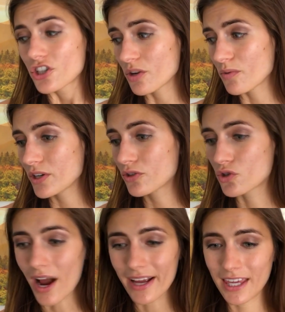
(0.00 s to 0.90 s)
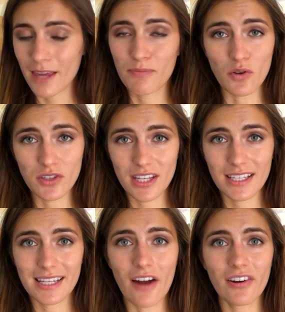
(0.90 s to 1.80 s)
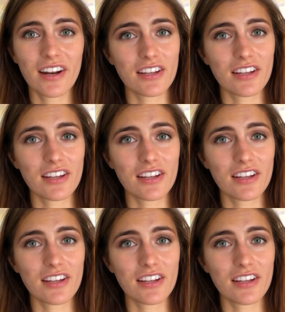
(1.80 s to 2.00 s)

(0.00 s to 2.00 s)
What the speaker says: She would try and keep those things down,